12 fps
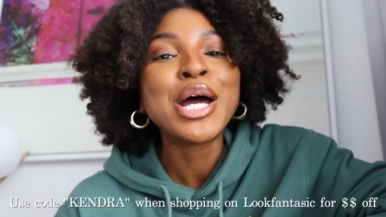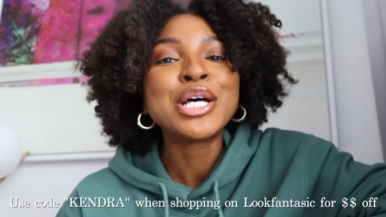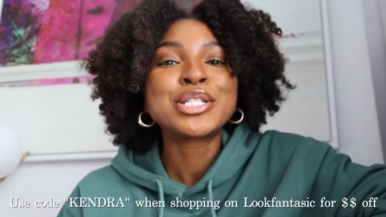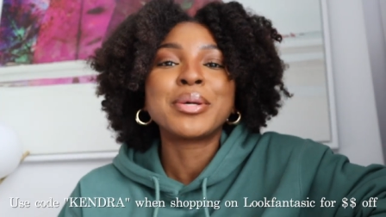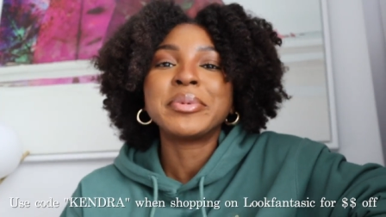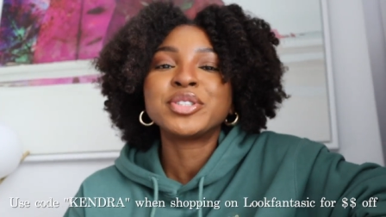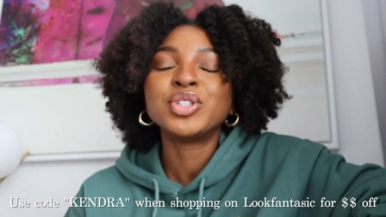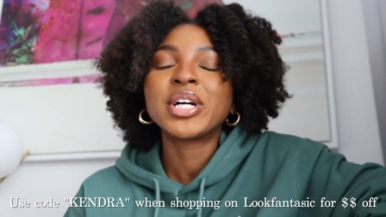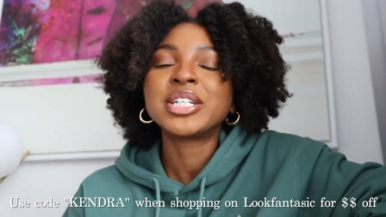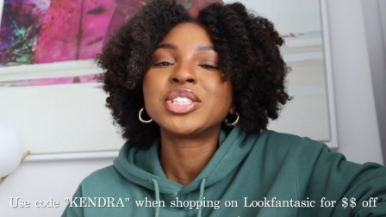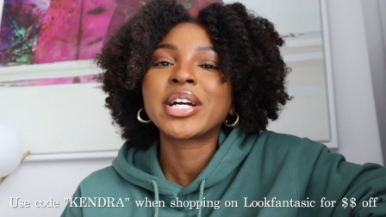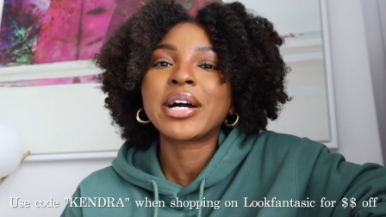so make sure you
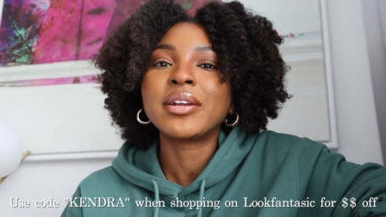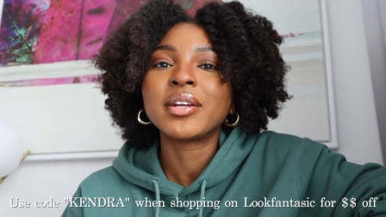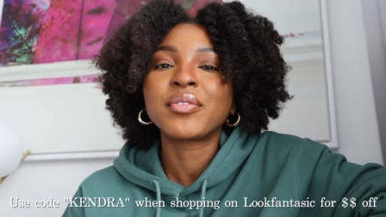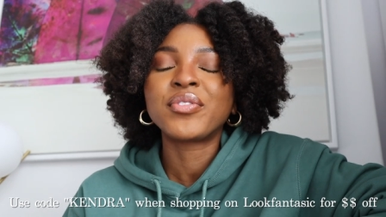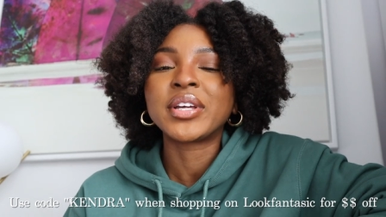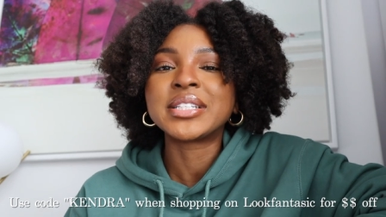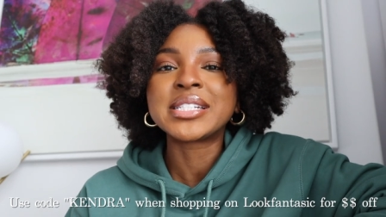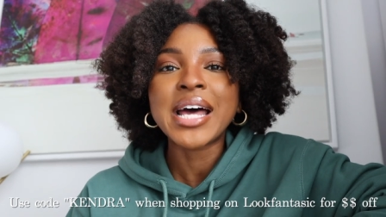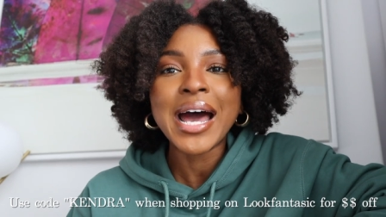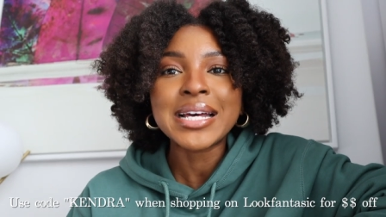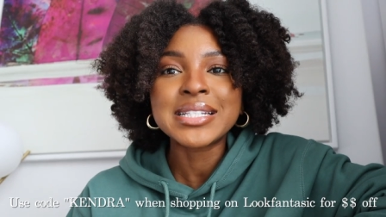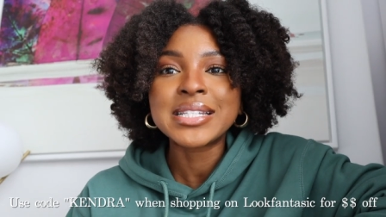guys check out look
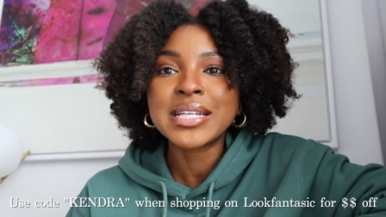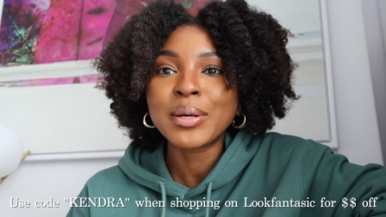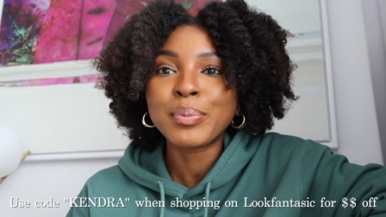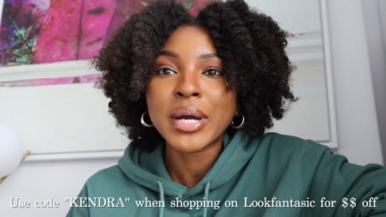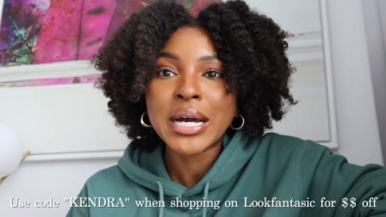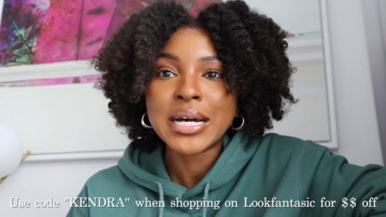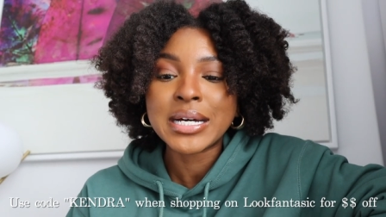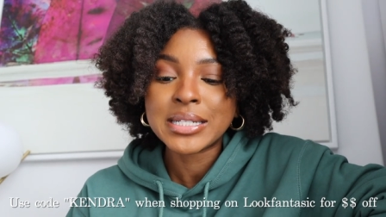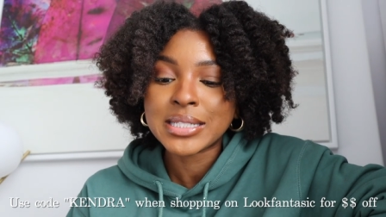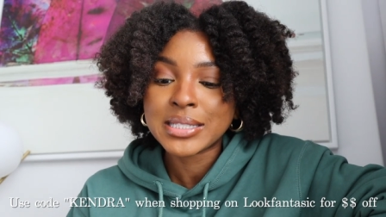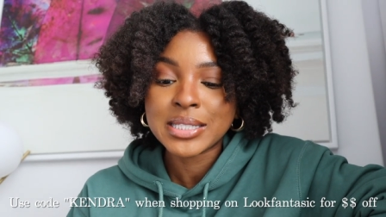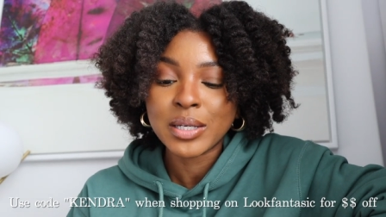fantastic
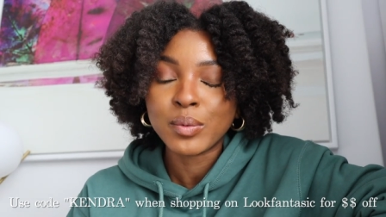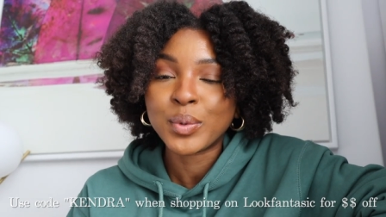because listen